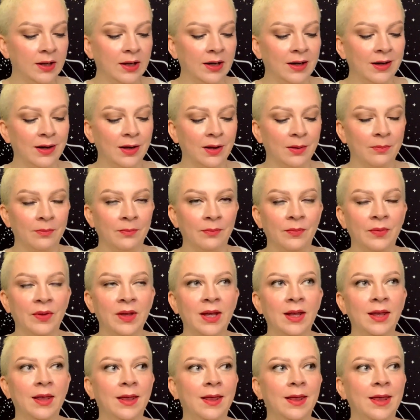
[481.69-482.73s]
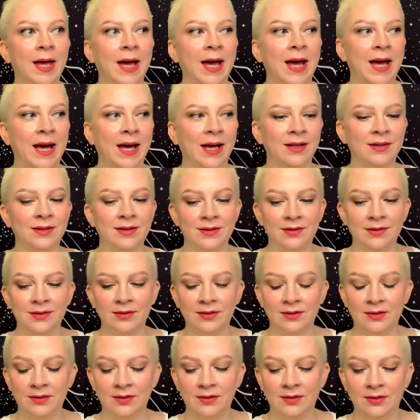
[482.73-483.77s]
That,
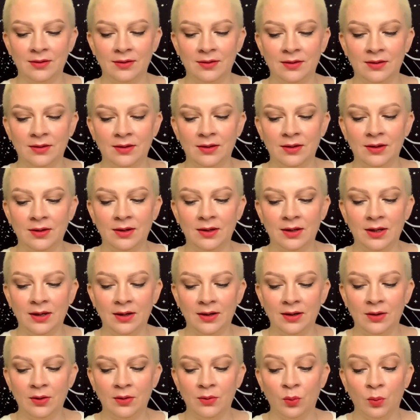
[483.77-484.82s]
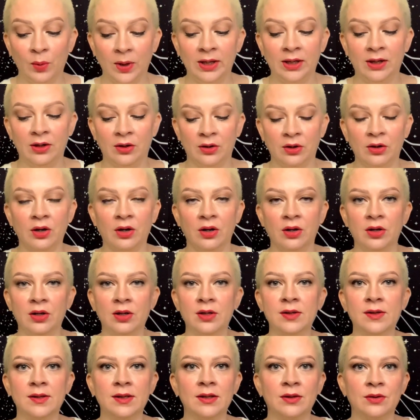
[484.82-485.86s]
when it
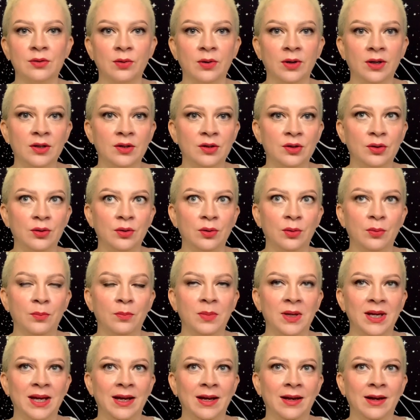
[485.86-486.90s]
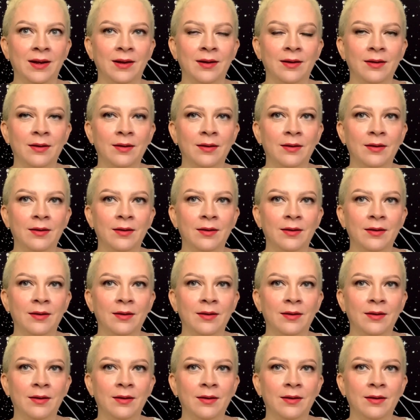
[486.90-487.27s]
occurs, is going to be